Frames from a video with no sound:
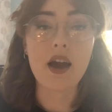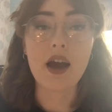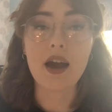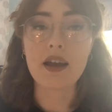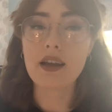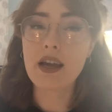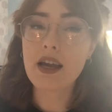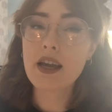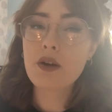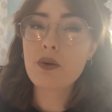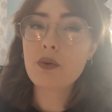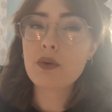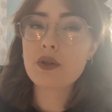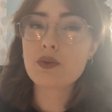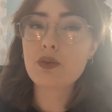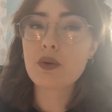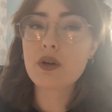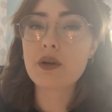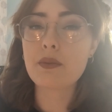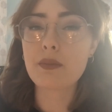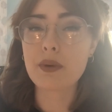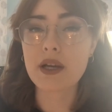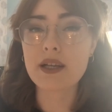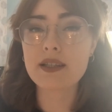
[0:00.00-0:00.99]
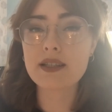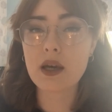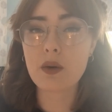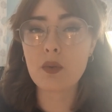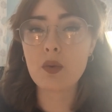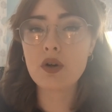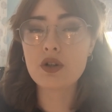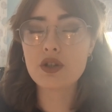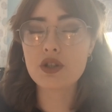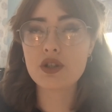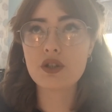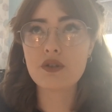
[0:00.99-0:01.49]
And I always worried, because I
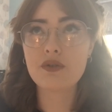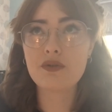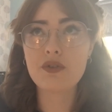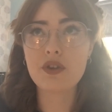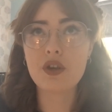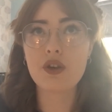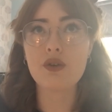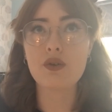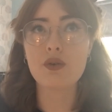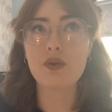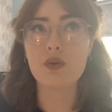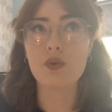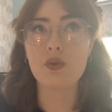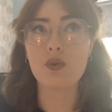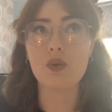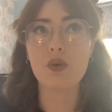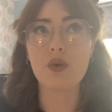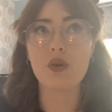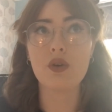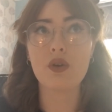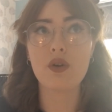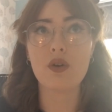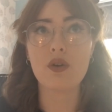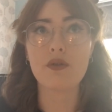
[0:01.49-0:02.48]
watched a few